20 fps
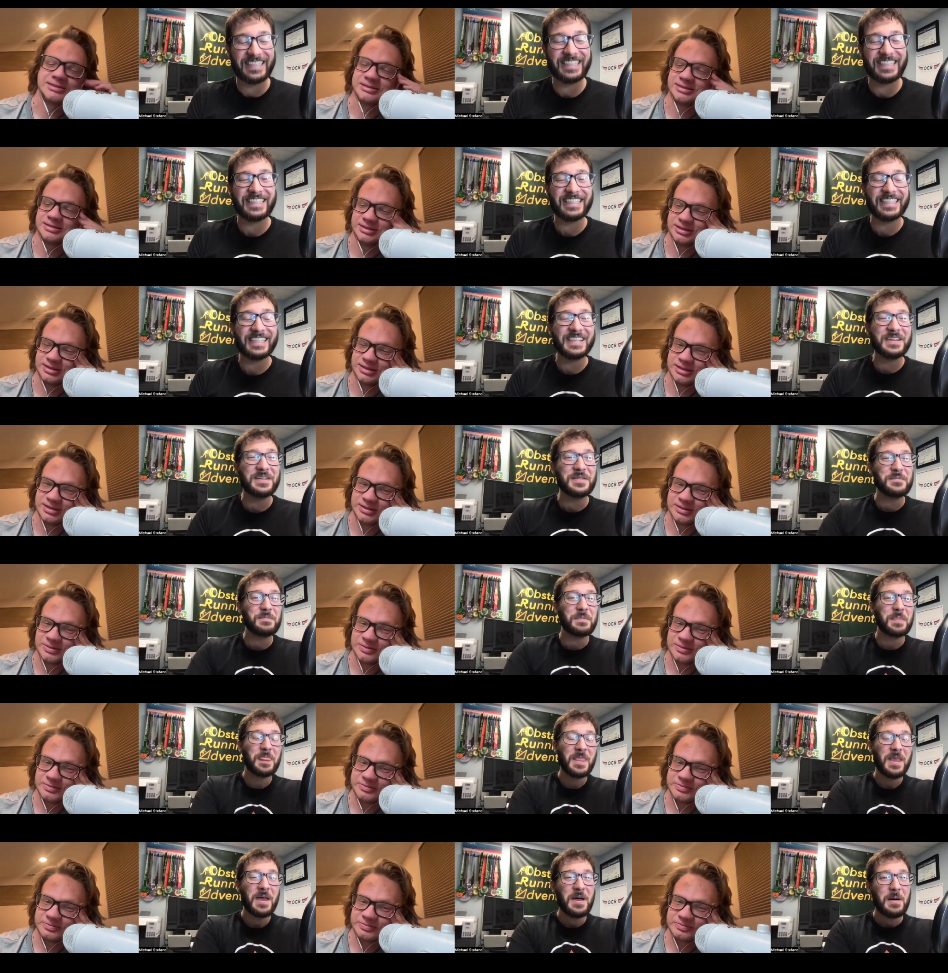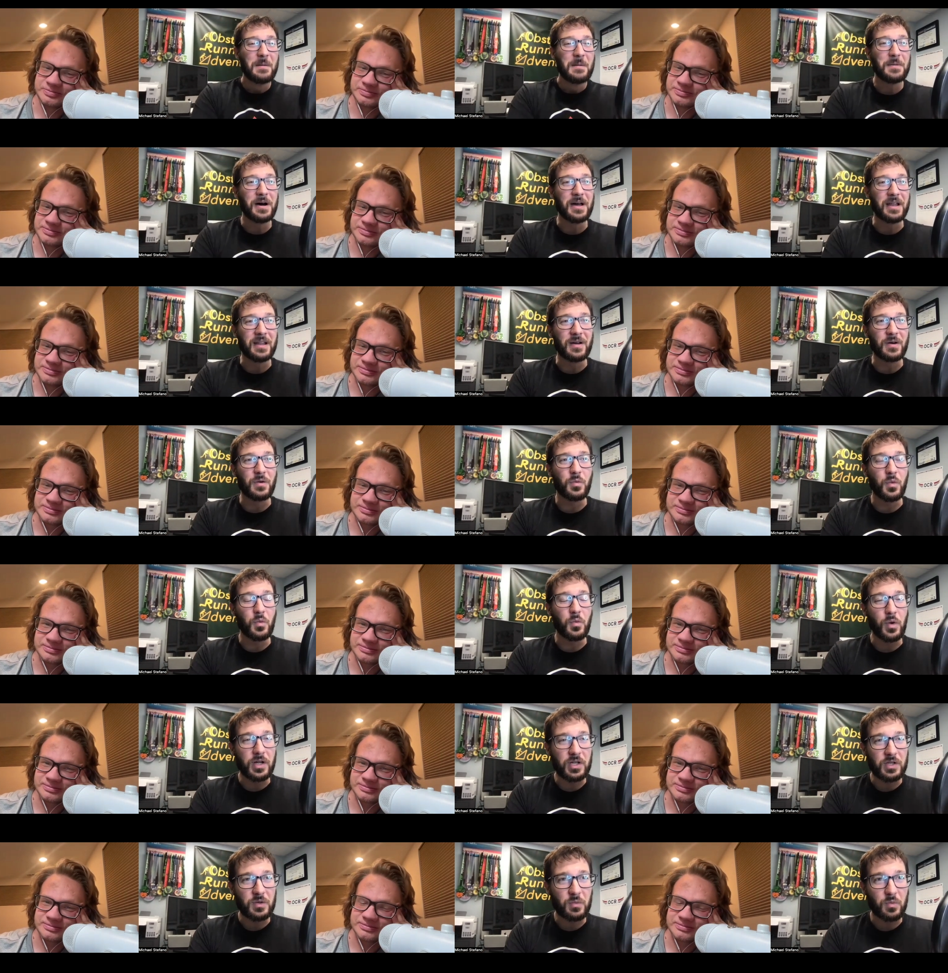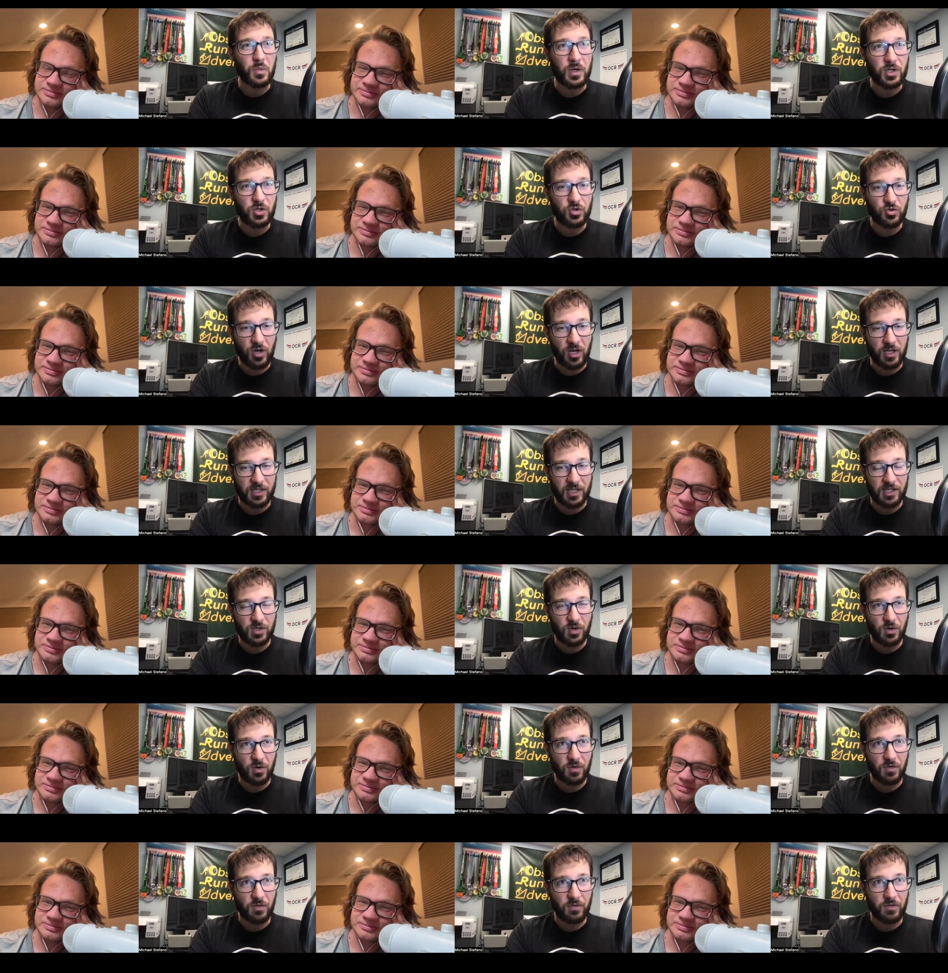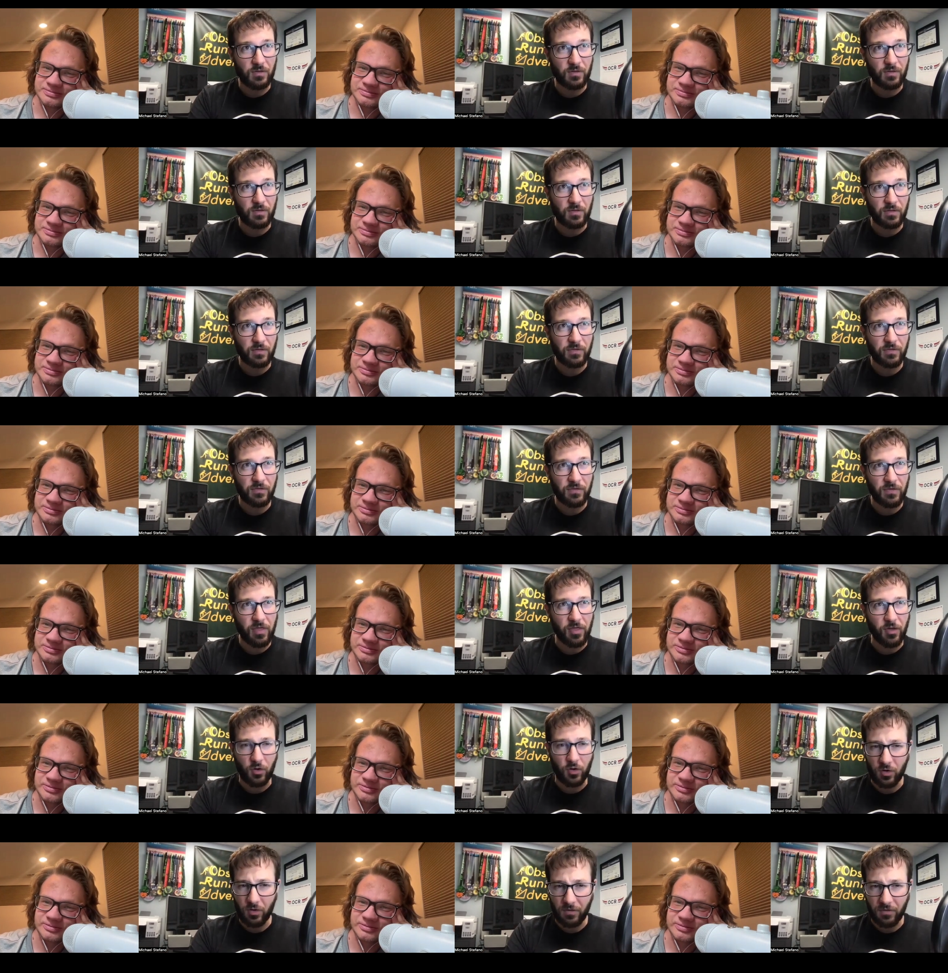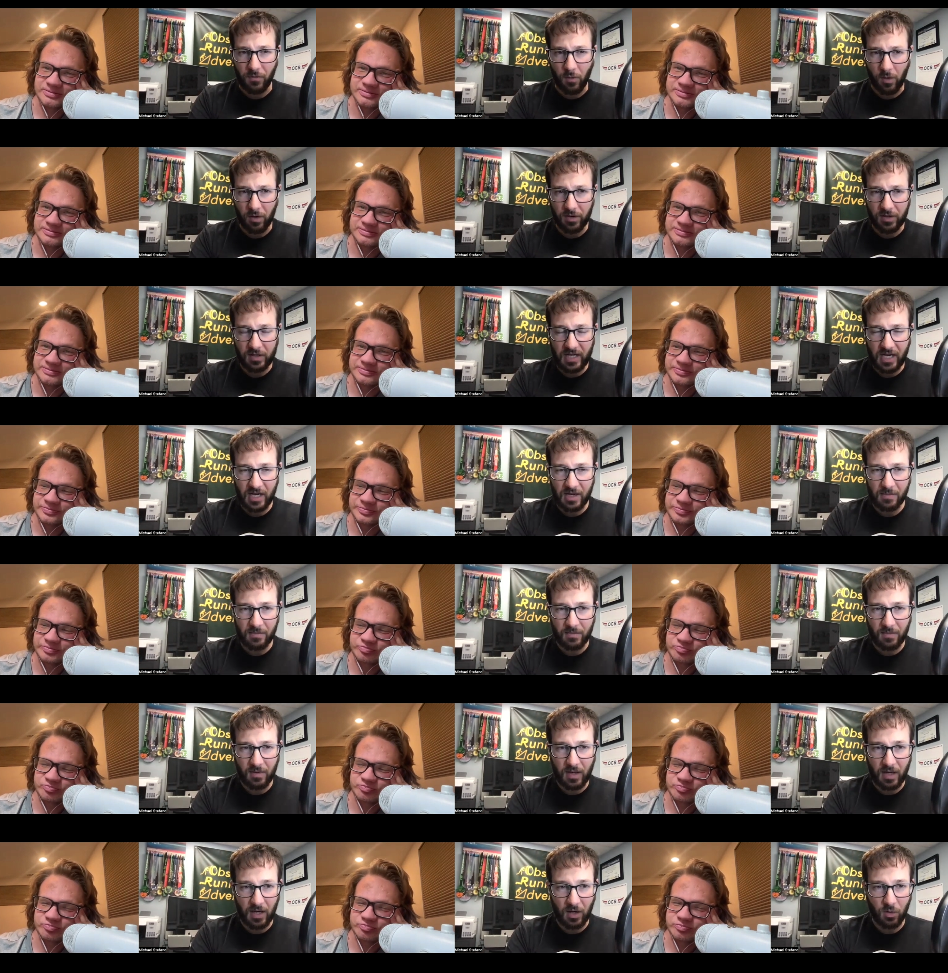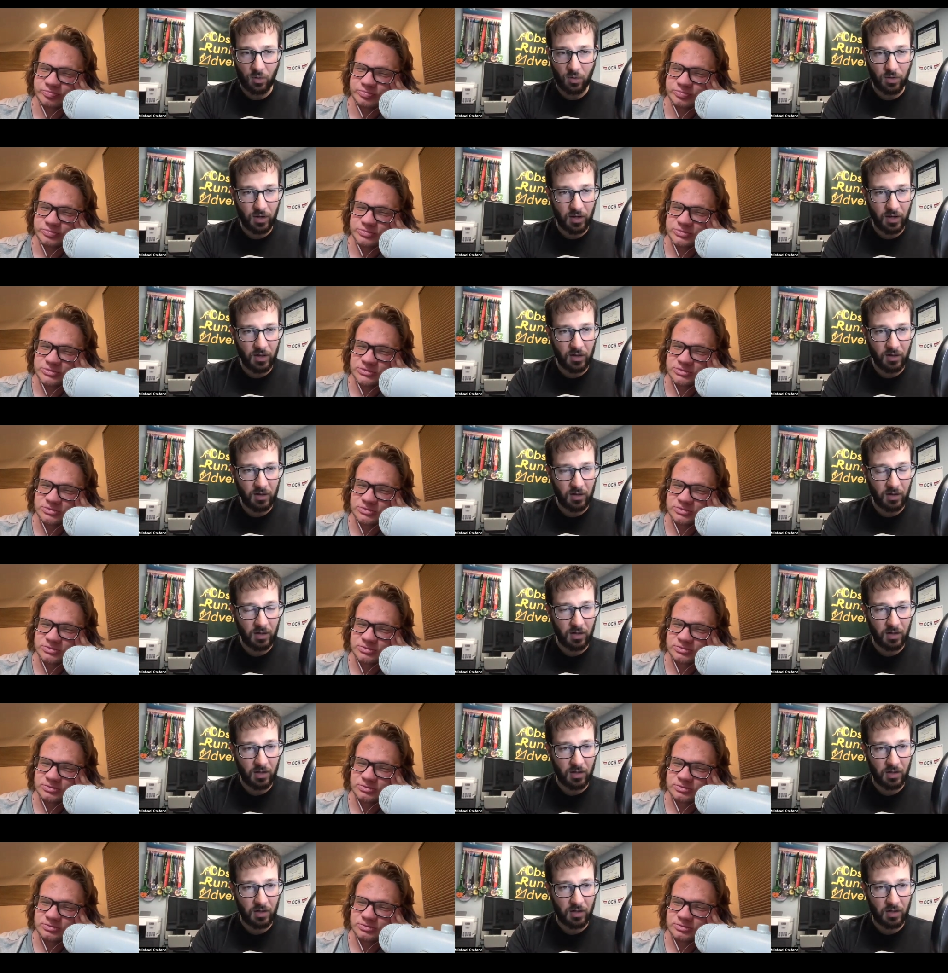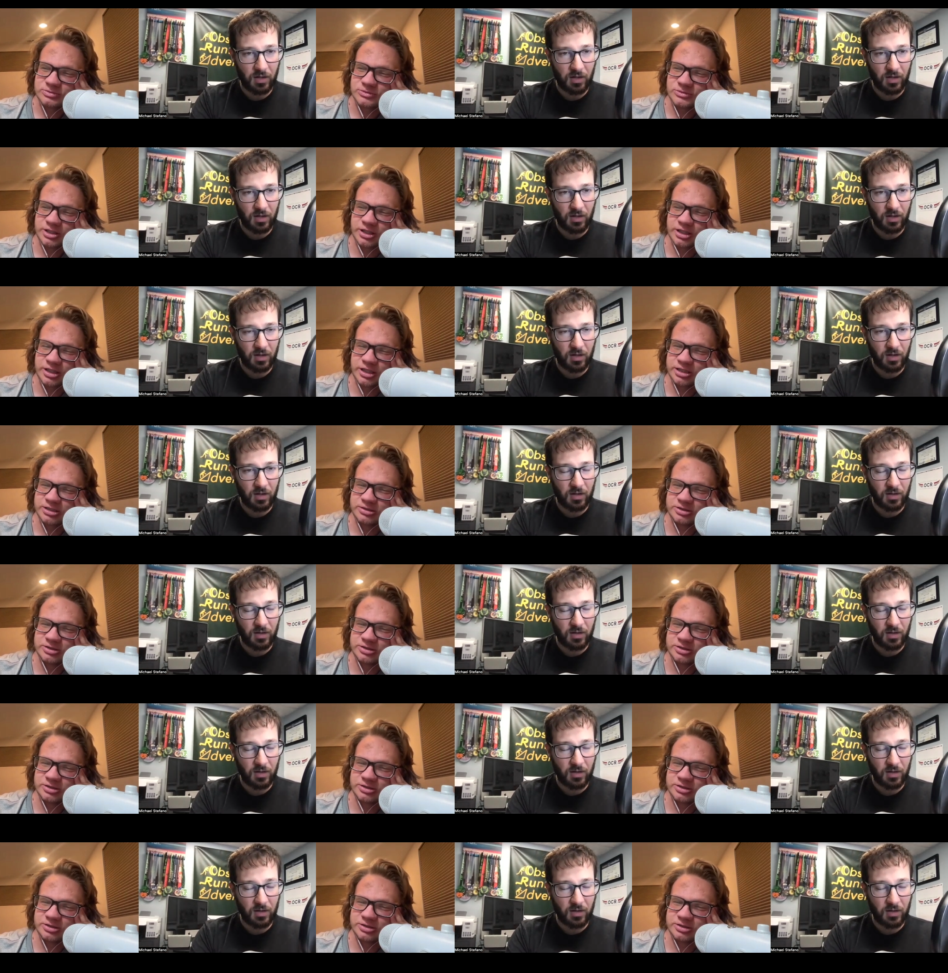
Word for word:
Speaker 1: it.
Speaker 2: But what is this your third or fourth time out there?
Speaker 1: Yeah, I don't